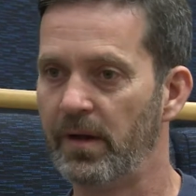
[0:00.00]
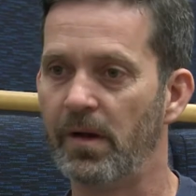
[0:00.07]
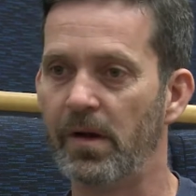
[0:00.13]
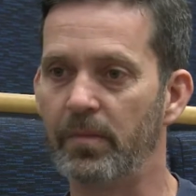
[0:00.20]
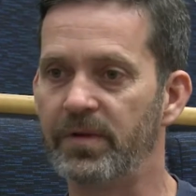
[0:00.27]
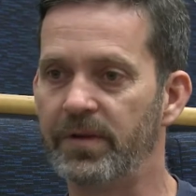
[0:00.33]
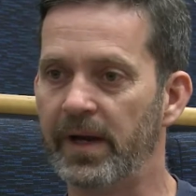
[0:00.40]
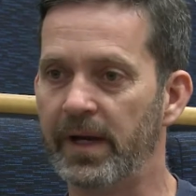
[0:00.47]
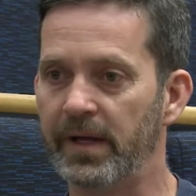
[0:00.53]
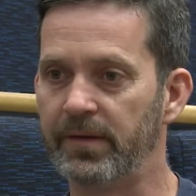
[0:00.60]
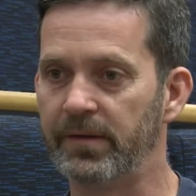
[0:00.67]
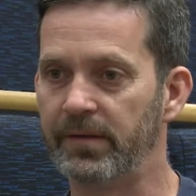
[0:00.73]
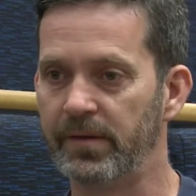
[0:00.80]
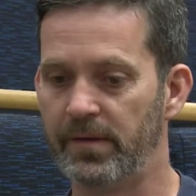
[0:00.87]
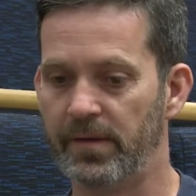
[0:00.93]

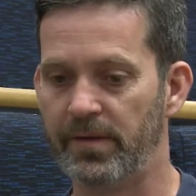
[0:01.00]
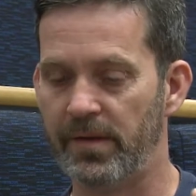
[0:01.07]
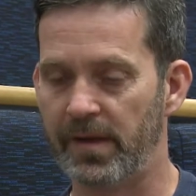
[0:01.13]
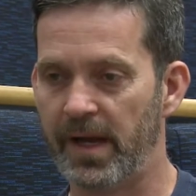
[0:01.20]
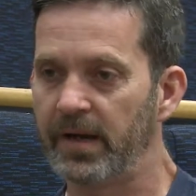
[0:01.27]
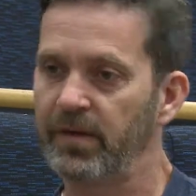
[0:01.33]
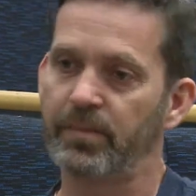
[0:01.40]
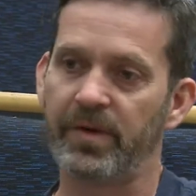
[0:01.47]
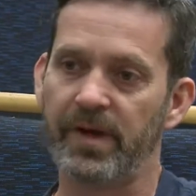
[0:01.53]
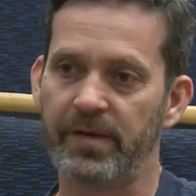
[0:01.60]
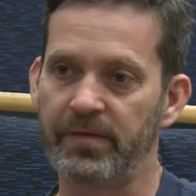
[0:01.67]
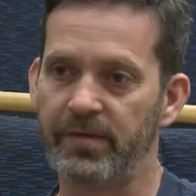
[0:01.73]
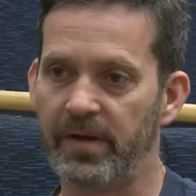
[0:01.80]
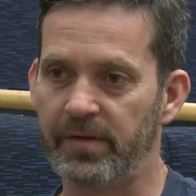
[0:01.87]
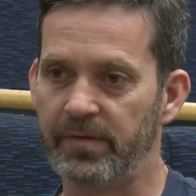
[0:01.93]
objects that
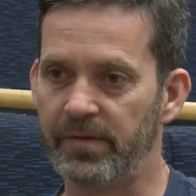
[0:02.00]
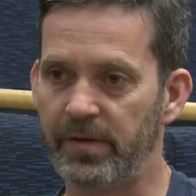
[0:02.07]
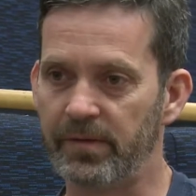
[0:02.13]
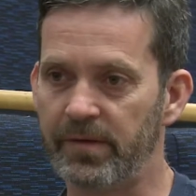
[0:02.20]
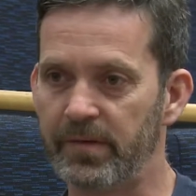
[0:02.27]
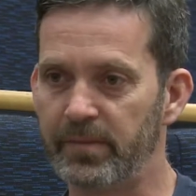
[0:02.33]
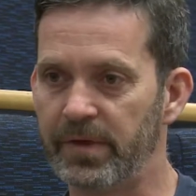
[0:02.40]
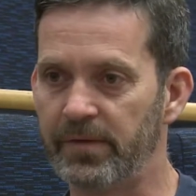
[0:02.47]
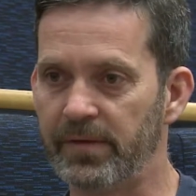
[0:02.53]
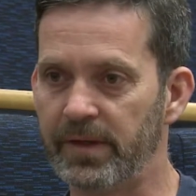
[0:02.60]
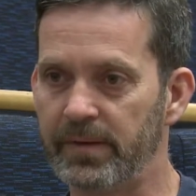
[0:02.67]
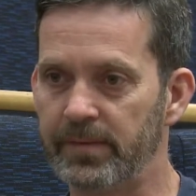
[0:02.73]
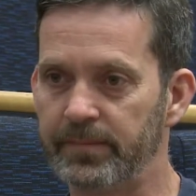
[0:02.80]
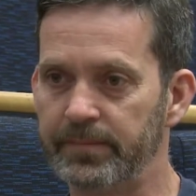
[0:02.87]
express five-fold symmetry.